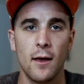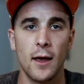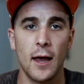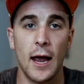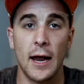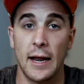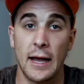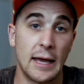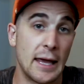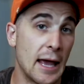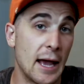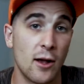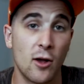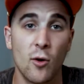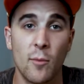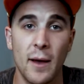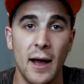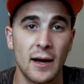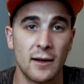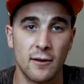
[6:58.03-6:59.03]
and I can't
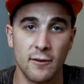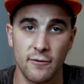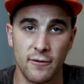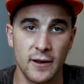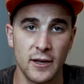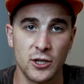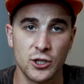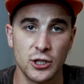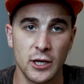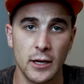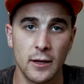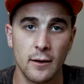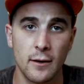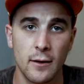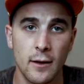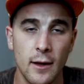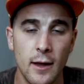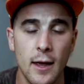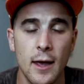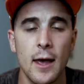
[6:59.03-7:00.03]
go back to finish it.
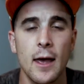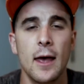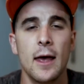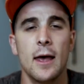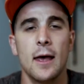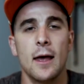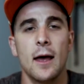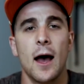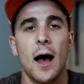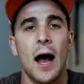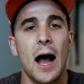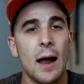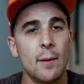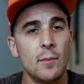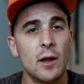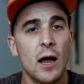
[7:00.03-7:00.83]
I'm